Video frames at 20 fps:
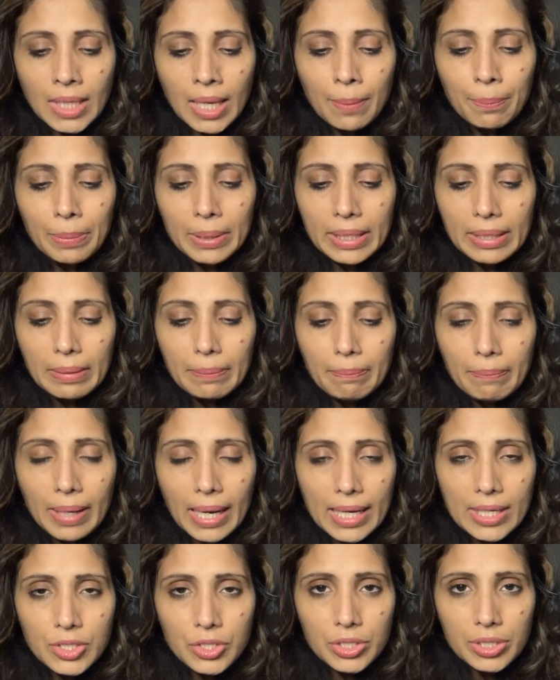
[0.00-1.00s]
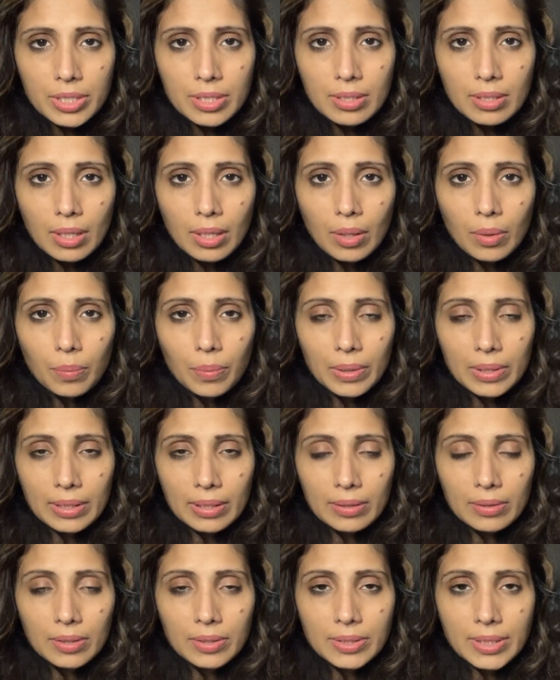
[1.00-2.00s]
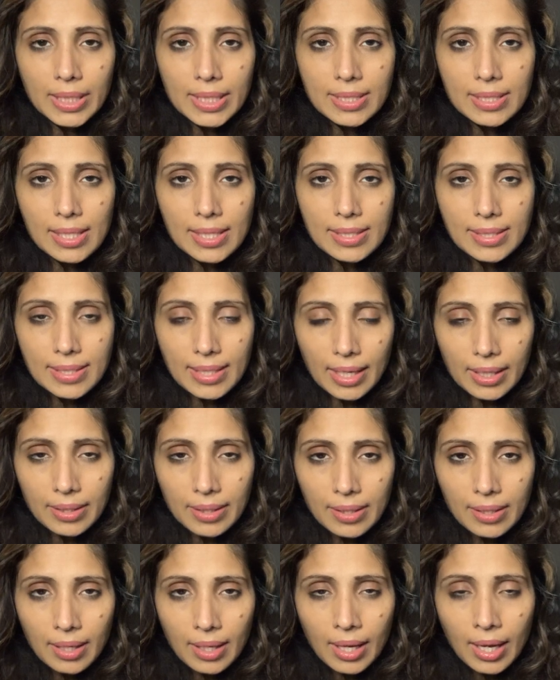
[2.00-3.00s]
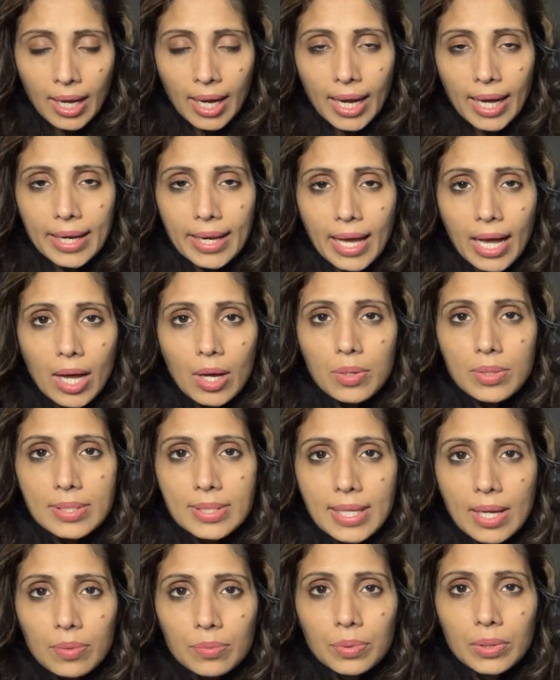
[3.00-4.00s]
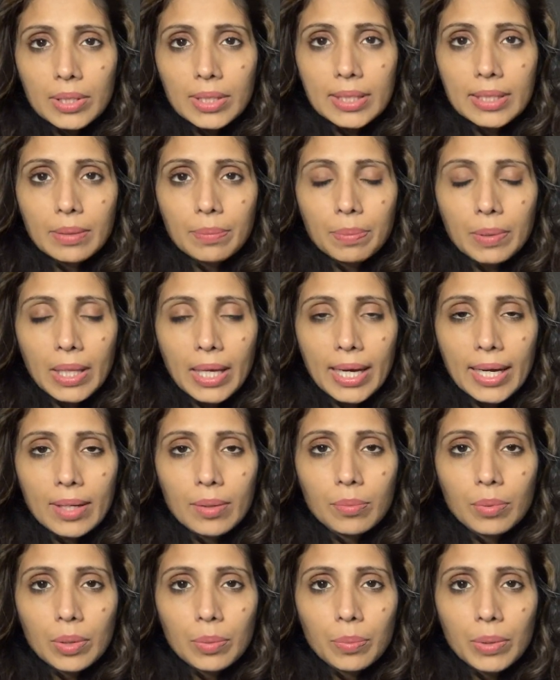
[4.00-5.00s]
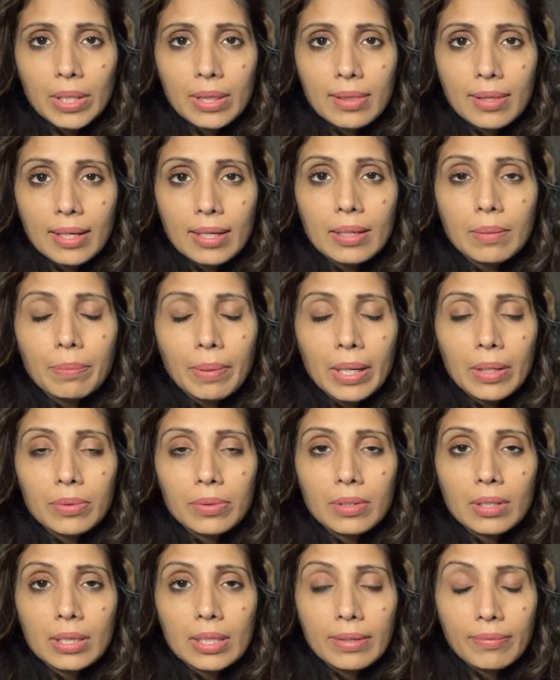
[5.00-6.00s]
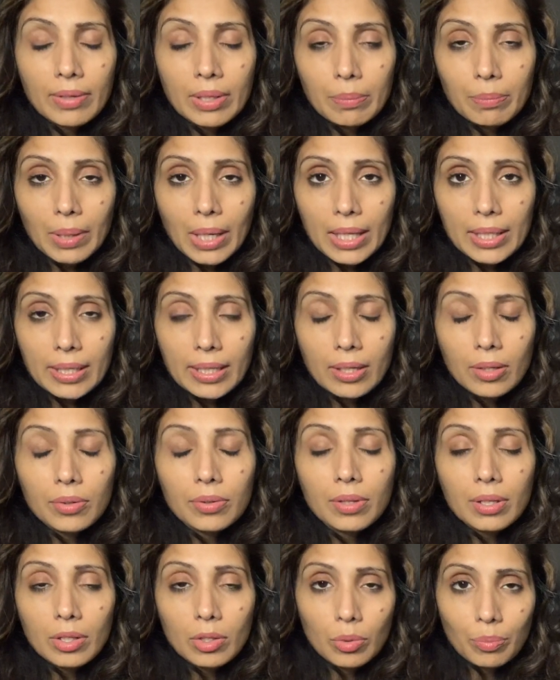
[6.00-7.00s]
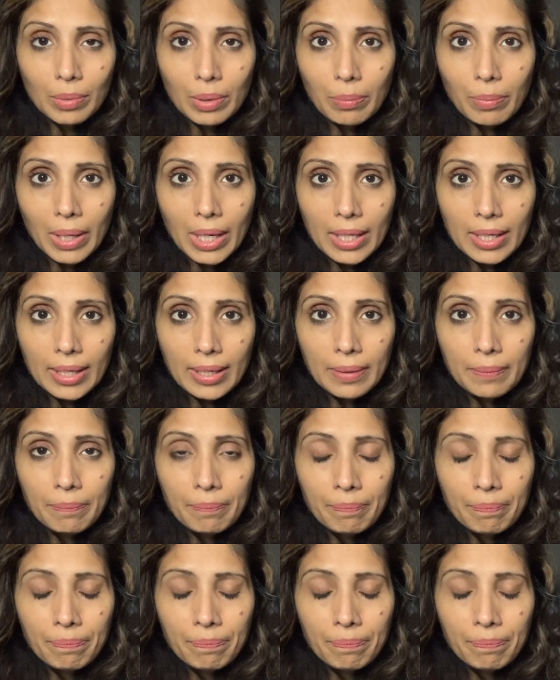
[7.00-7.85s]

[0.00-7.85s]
But imagine what Nikola Tesla said, and how does that really apply when we think about the living body or the human body?